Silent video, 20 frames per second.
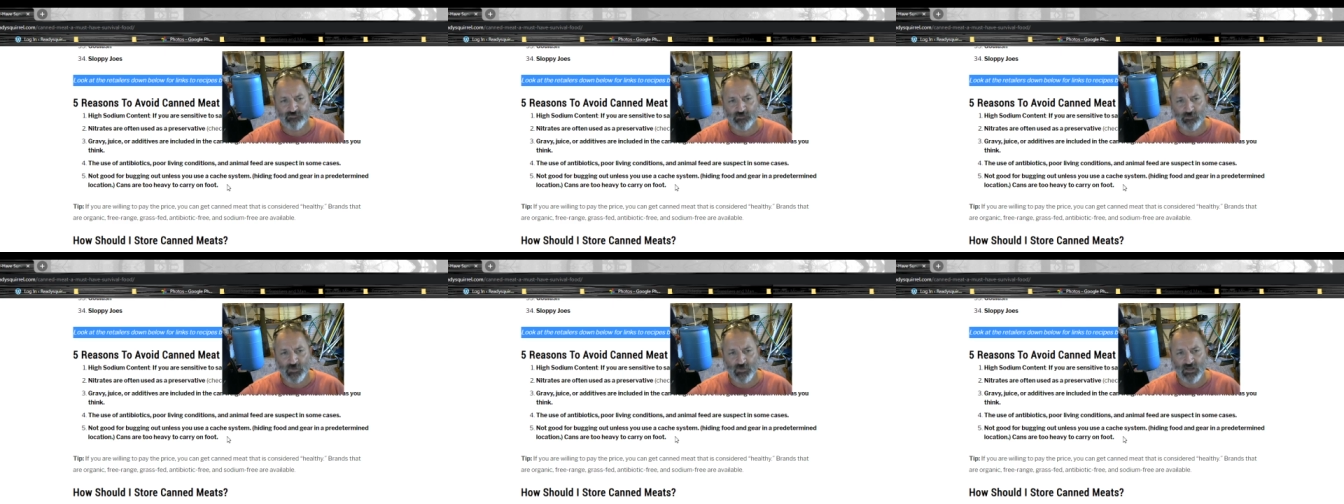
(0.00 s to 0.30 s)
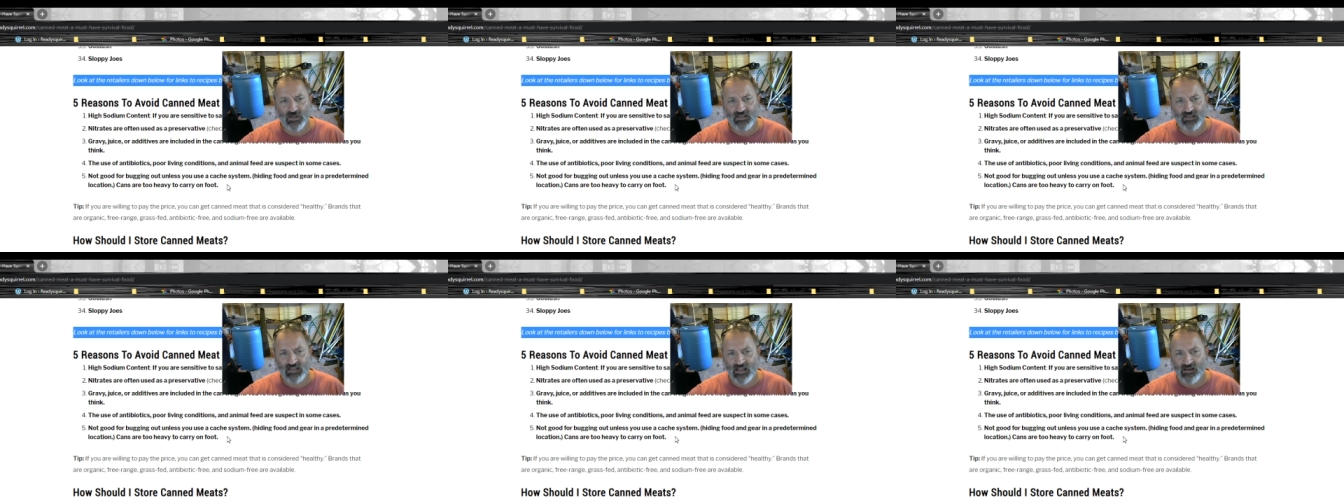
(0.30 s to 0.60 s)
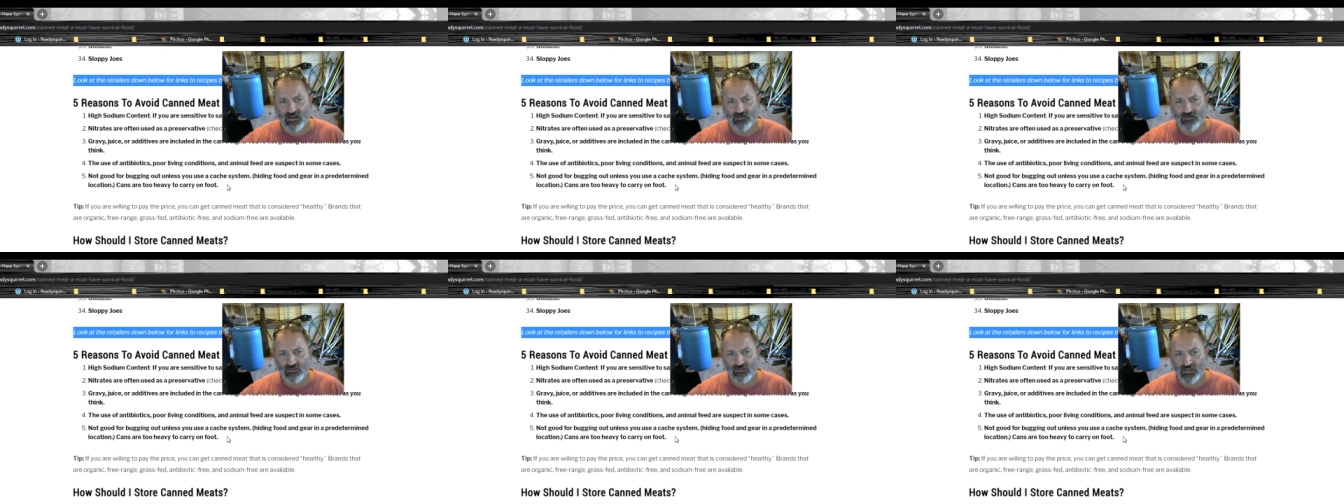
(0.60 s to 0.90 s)
for bugging
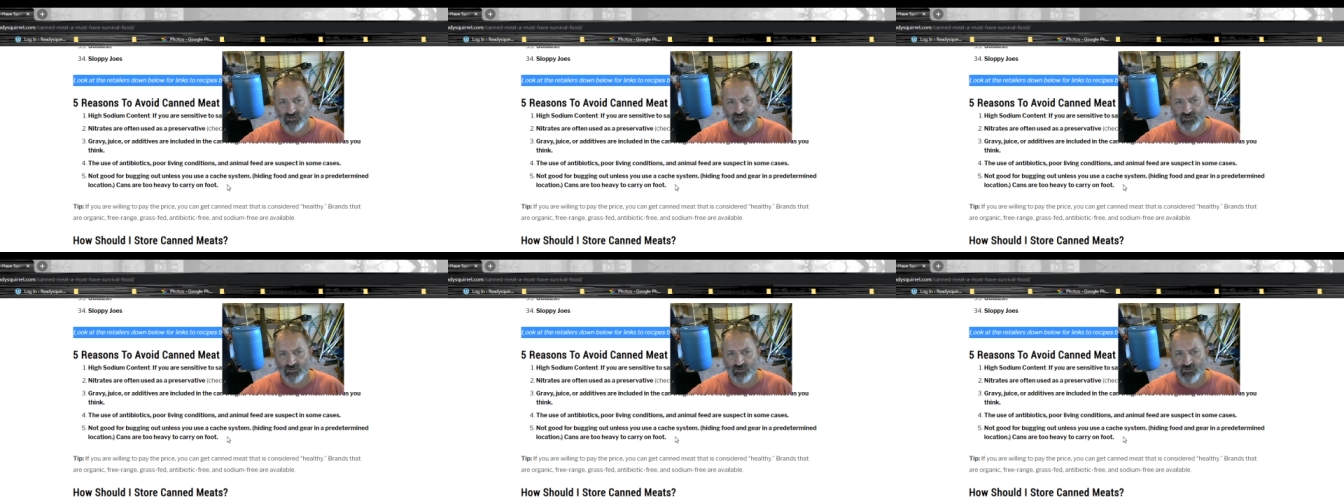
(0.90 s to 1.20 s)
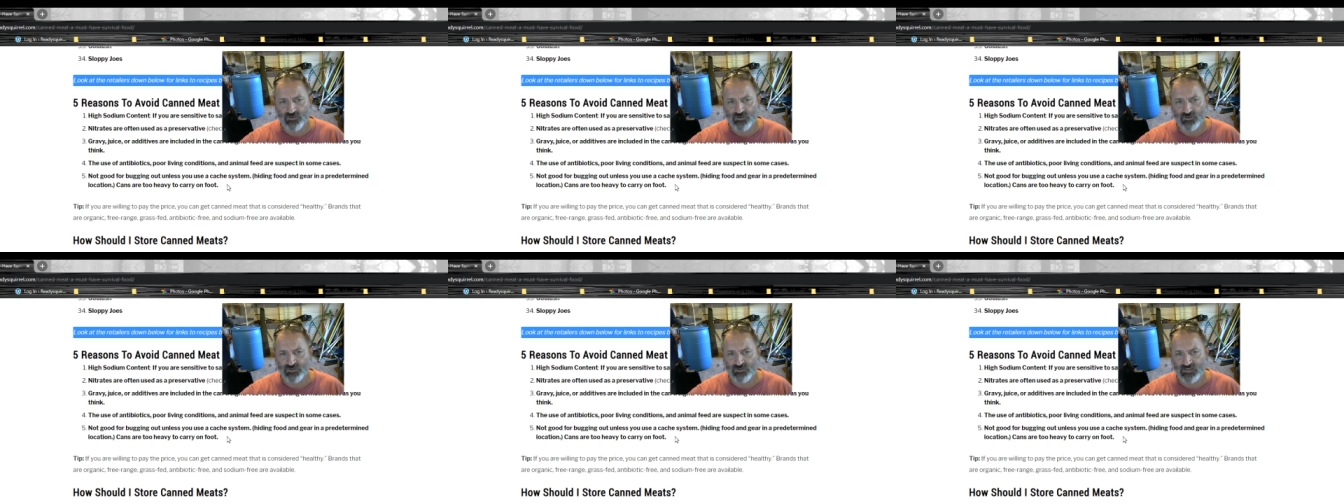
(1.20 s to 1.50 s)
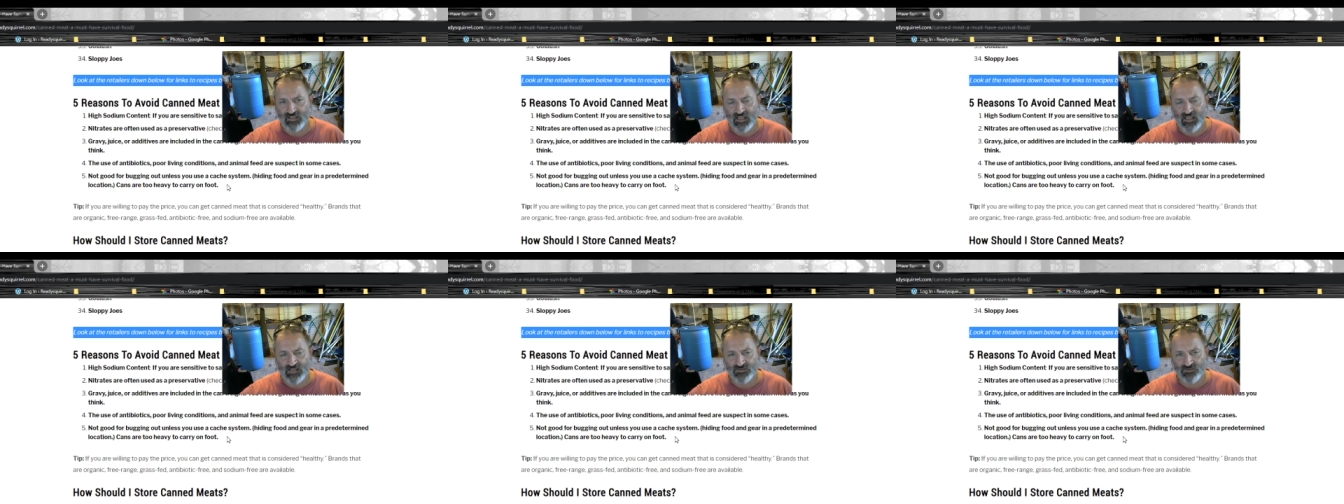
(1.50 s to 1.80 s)
out unless you use
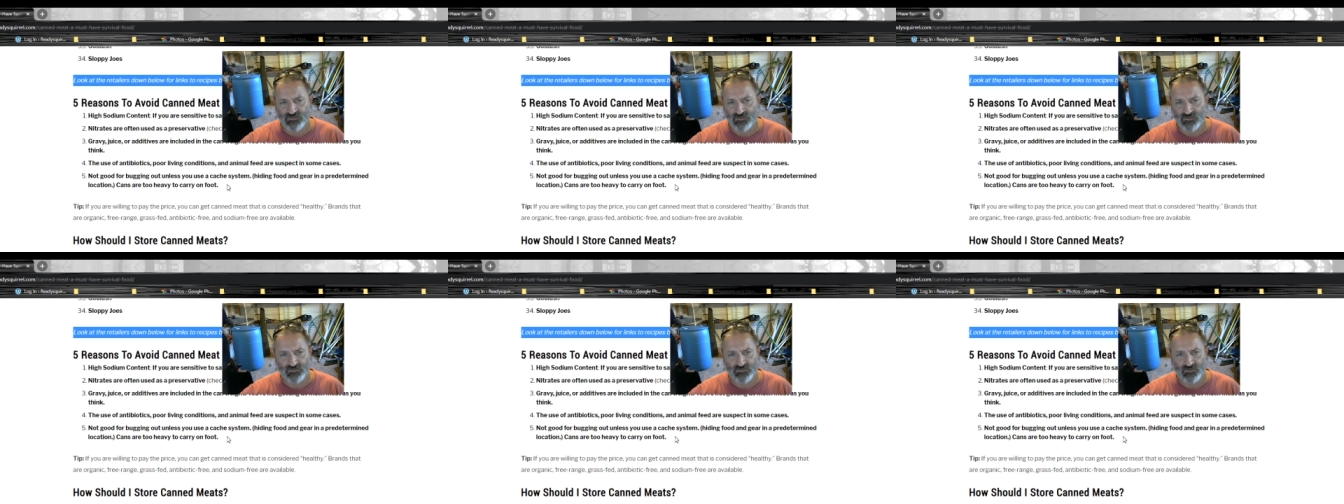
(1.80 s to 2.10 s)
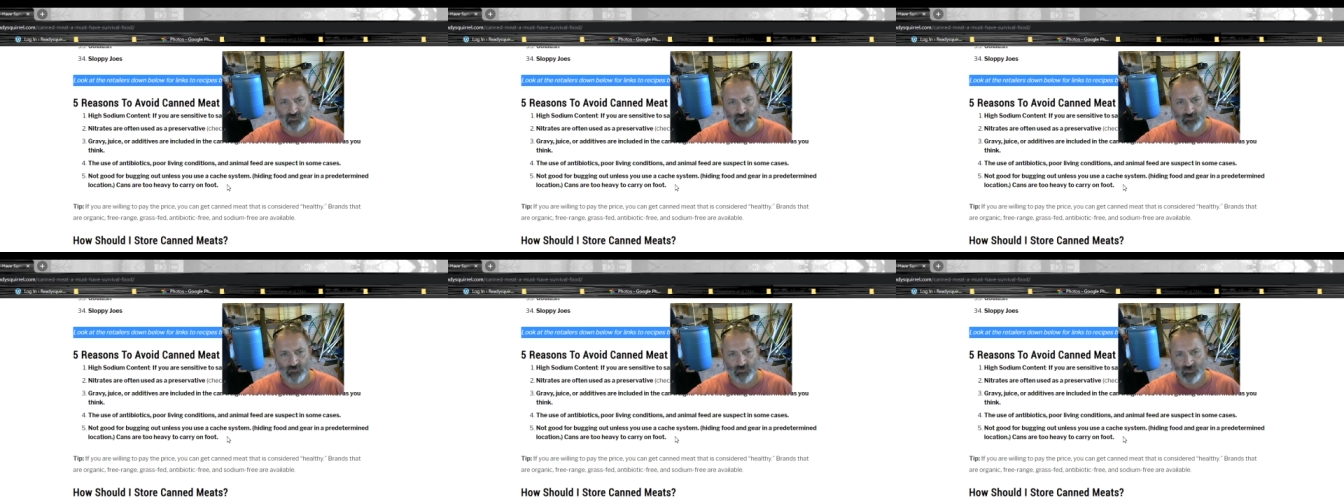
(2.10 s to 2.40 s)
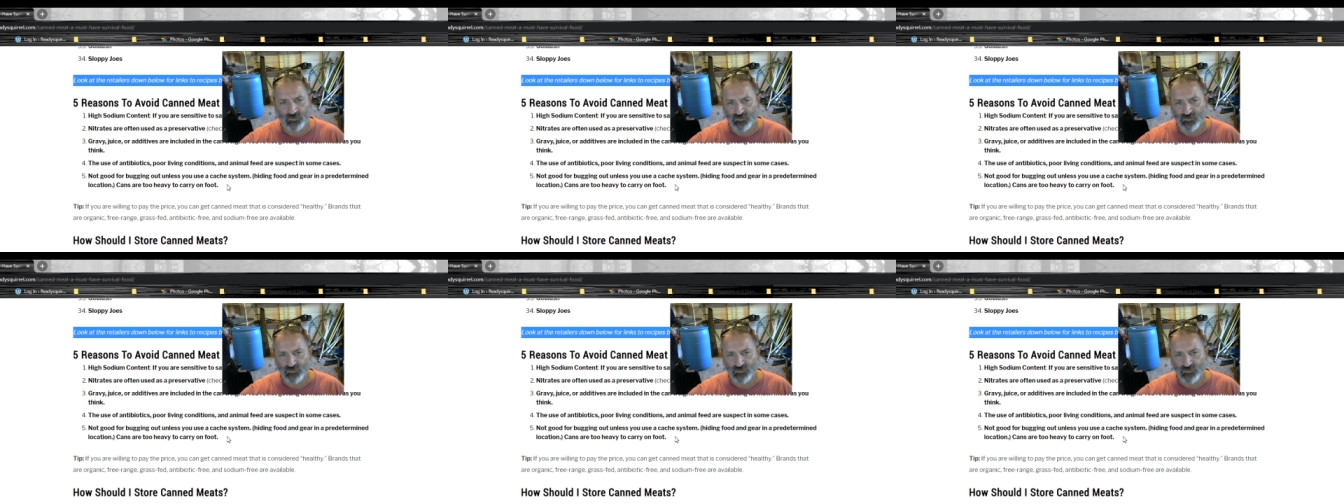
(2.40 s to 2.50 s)
a catch system,